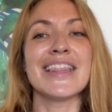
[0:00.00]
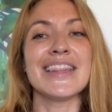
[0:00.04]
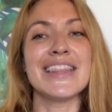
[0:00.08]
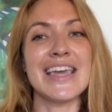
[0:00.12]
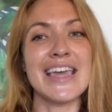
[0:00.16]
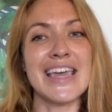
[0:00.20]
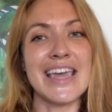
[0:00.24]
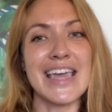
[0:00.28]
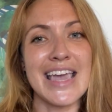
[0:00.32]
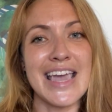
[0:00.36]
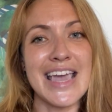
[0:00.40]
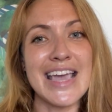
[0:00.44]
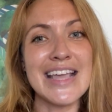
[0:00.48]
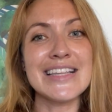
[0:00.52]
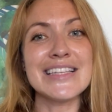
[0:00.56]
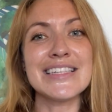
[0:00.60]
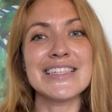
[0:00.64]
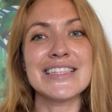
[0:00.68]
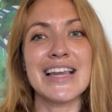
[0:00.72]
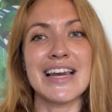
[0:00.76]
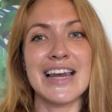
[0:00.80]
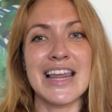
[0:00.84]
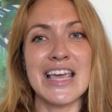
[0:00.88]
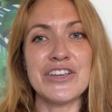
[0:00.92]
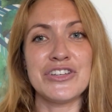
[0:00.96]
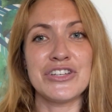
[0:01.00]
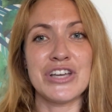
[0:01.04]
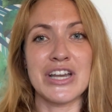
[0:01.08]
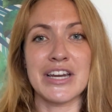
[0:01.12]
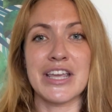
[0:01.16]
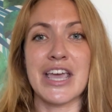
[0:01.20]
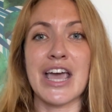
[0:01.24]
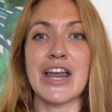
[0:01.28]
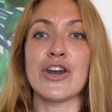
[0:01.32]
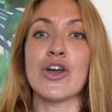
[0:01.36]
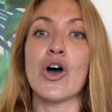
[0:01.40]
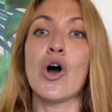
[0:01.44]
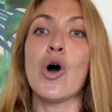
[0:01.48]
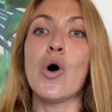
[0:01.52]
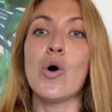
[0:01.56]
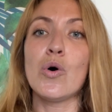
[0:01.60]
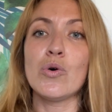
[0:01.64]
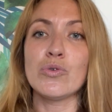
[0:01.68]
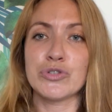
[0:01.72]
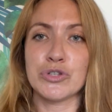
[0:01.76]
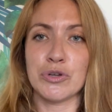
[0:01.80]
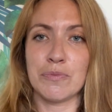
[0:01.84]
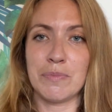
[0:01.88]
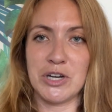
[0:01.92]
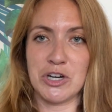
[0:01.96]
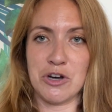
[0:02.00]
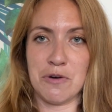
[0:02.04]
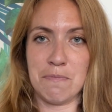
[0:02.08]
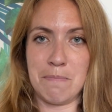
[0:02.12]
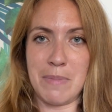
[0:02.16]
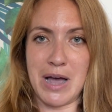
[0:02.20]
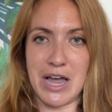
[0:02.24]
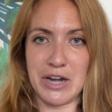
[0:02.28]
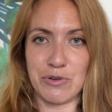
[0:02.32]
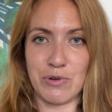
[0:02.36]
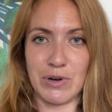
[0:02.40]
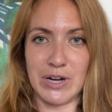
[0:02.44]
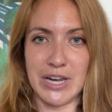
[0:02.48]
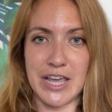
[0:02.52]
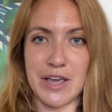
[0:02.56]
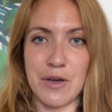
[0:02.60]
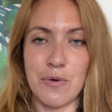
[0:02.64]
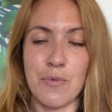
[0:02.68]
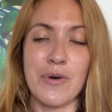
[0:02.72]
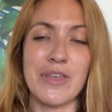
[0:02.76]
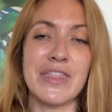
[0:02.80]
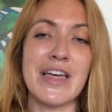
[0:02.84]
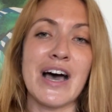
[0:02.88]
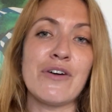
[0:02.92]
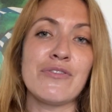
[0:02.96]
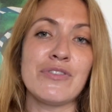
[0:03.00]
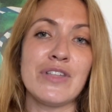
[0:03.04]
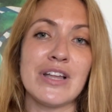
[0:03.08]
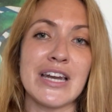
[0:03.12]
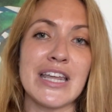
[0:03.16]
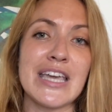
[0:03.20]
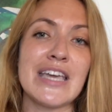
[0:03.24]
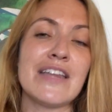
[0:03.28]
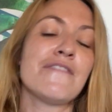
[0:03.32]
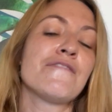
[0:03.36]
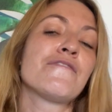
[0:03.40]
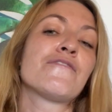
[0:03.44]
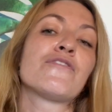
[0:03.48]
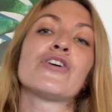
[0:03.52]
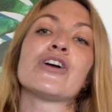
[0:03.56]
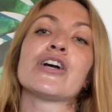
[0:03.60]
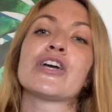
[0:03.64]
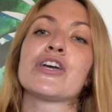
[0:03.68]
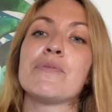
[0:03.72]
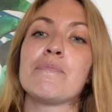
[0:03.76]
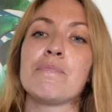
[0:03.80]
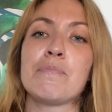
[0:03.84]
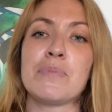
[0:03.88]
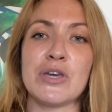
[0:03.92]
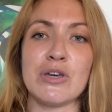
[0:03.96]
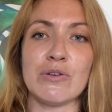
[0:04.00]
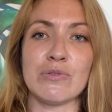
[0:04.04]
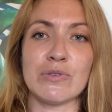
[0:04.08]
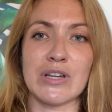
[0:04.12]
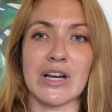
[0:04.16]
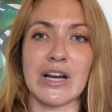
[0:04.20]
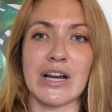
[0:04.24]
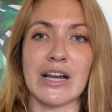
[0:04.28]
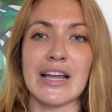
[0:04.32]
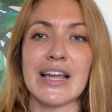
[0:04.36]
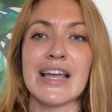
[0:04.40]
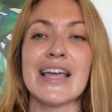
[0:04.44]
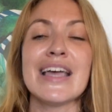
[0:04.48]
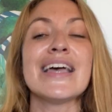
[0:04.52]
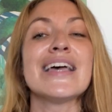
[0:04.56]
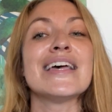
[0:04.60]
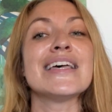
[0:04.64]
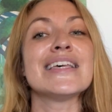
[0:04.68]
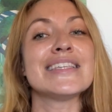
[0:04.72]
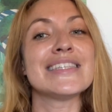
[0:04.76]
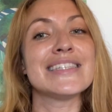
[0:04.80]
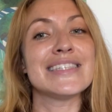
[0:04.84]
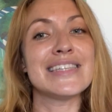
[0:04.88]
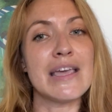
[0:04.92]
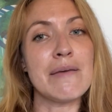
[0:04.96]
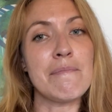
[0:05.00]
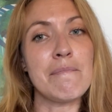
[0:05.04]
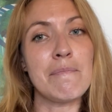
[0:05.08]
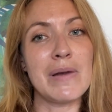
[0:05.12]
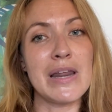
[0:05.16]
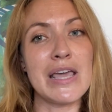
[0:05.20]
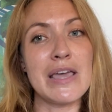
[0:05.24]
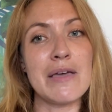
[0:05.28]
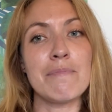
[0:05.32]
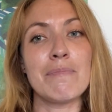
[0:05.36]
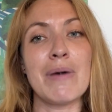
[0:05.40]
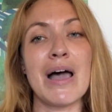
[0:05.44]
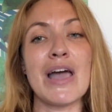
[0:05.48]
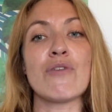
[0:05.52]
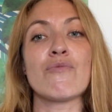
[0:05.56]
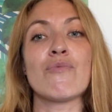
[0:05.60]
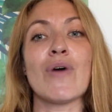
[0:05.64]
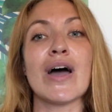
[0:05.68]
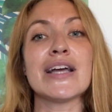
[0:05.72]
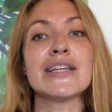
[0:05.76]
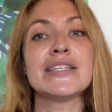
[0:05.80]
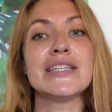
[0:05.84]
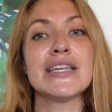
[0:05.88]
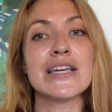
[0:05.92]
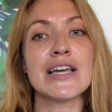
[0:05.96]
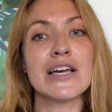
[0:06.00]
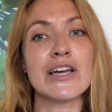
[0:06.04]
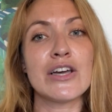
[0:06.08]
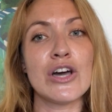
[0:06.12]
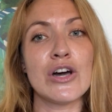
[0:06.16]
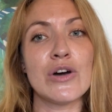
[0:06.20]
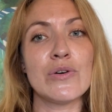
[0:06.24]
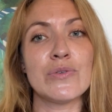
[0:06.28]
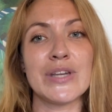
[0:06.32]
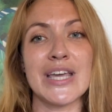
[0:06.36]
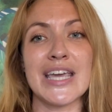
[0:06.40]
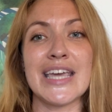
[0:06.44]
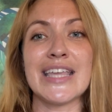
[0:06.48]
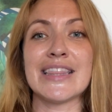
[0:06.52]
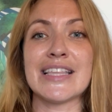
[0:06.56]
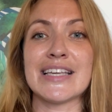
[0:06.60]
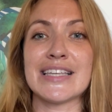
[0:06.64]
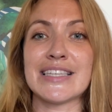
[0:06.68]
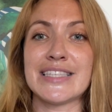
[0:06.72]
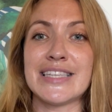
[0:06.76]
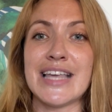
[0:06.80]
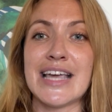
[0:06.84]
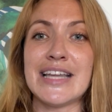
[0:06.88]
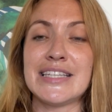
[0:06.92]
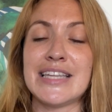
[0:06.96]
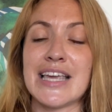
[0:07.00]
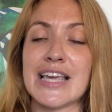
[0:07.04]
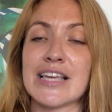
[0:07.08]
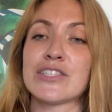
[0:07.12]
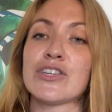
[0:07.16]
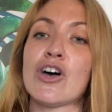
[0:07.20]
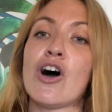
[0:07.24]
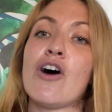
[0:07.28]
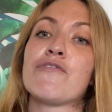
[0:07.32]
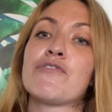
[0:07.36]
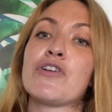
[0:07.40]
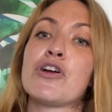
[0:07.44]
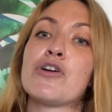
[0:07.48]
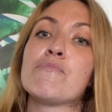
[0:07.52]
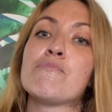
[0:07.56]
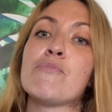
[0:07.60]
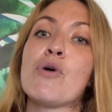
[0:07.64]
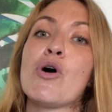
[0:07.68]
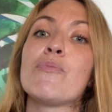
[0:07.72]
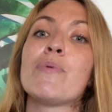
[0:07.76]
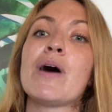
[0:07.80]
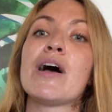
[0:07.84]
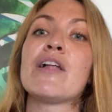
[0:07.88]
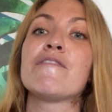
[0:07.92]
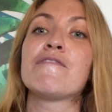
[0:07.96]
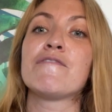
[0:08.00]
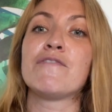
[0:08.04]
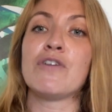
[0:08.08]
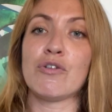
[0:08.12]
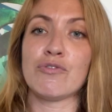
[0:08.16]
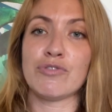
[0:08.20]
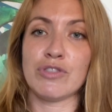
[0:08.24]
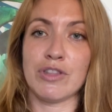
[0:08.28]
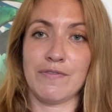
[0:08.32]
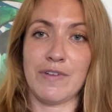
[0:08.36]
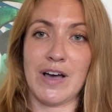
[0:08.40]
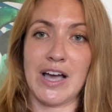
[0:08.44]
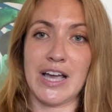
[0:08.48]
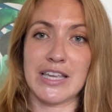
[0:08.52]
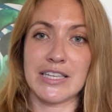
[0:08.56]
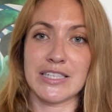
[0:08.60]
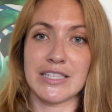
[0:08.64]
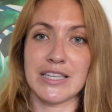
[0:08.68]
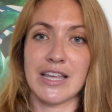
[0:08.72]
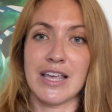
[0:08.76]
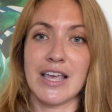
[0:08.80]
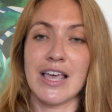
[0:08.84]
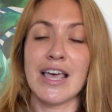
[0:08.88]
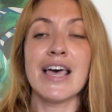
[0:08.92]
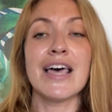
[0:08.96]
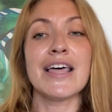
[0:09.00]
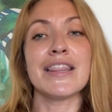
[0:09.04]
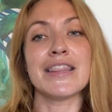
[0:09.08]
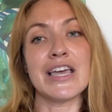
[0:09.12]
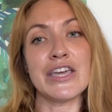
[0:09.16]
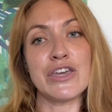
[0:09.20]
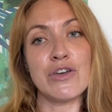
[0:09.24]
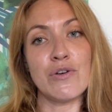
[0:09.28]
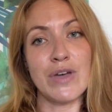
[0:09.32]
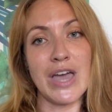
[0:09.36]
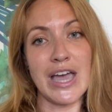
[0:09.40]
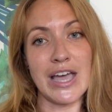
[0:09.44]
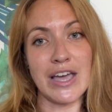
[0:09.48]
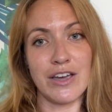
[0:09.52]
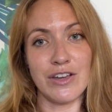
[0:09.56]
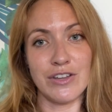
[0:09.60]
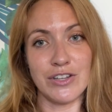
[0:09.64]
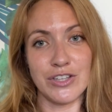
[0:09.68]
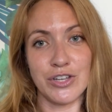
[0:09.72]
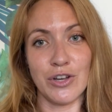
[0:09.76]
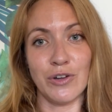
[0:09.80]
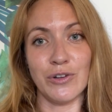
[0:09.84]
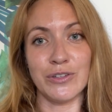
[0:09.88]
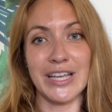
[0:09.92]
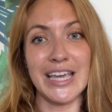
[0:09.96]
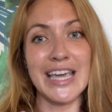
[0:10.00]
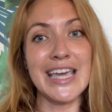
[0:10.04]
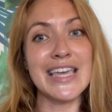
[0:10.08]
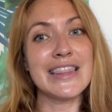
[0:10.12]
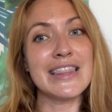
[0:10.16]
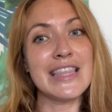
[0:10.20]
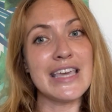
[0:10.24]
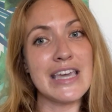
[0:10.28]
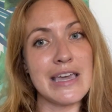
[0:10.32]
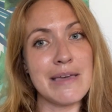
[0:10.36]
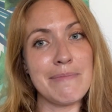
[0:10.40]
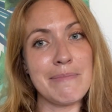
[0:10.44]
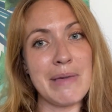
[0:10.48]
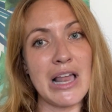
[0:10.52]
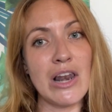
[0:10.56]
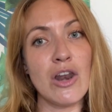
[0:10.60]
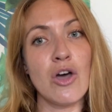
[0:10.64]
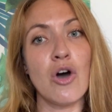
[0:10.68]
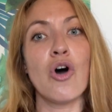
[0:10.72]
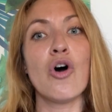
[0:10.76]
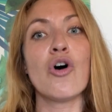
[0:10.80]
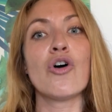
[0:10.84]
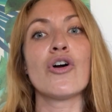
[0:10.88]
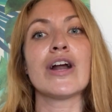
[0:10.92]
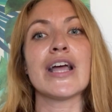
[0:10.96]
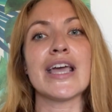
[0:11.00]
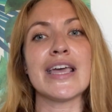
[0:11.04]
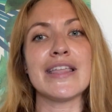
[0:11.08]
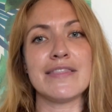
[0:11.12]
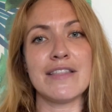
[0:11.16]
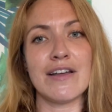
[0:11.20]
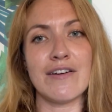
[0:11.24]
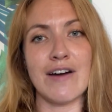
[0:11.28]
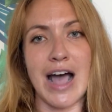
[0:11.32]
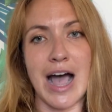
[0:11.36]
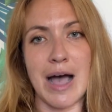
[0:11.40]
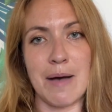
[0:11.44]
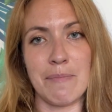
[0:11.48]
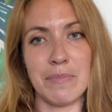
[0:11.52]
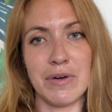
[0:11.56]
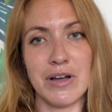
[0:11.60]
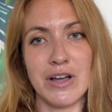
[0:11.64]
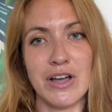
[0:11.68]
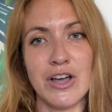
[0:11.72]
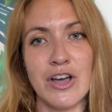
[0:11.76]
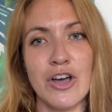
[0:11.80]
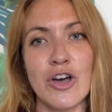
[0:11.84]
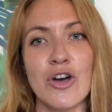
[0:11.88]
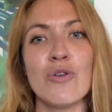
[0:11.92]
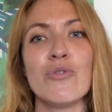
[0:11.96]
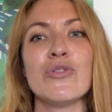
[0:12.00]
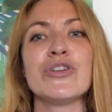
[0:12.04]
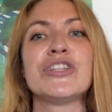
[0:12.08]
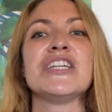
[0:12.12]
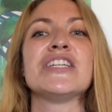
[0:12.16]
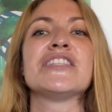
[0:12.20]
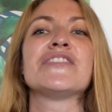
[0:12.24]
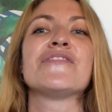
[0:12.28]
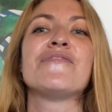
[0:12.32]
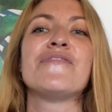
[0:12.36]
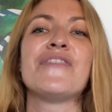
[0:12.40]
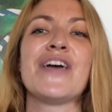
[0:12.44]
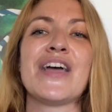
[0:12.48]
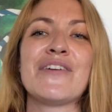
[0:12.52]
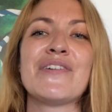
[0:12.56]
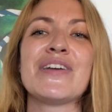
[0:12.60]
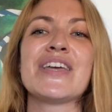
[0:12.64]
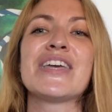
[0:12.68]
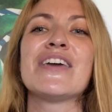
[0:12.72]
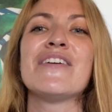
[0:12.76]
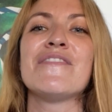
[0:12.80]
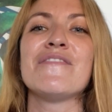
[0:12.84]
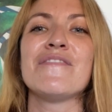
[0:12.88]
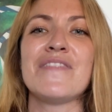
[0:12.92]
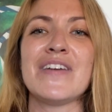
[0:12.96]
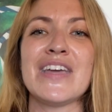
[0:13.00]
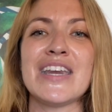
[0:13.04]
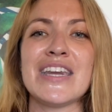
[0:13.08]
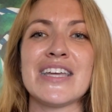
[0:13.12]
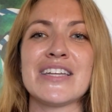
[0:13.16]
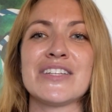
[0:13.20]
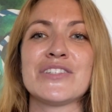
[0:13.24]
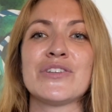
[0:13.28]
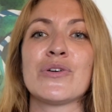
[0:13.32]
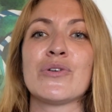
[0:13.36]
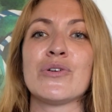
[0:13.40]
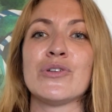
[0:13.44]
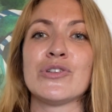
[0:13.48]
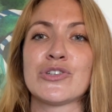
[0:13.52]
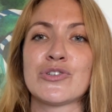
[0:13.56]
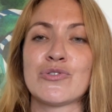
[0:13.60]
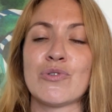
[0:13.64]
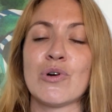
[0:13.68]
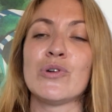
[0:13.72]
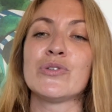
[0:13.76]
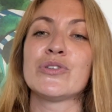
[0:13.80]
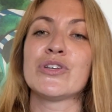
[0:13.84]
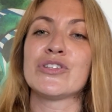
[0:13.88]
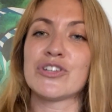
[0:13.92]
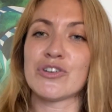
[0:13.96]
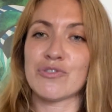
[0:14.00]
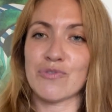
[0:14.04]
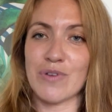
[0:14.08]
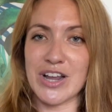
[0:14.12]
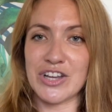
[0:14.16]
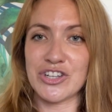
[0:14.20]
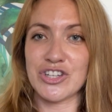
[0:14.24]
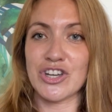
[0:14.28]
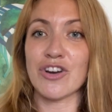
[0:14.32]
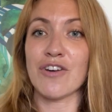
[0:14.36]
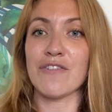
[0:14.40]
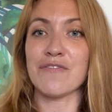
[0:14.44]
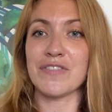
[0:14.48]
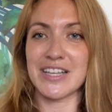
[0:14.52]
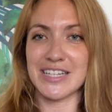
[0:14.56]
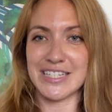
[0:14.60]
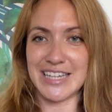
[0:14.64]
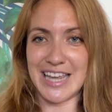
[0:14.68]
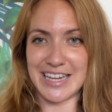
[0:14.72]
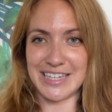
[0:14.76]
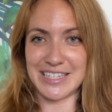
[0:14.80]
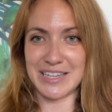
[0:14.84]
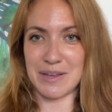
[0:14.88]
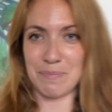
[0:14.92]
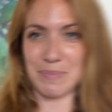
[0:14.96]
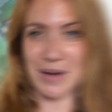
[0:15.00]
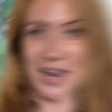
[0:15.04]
The installation can also be done manually without the need for a computer, simply by writing the code in the settings of your mobile phone device that you can consult in the email or in their app, which is very convenient to control the duration of the data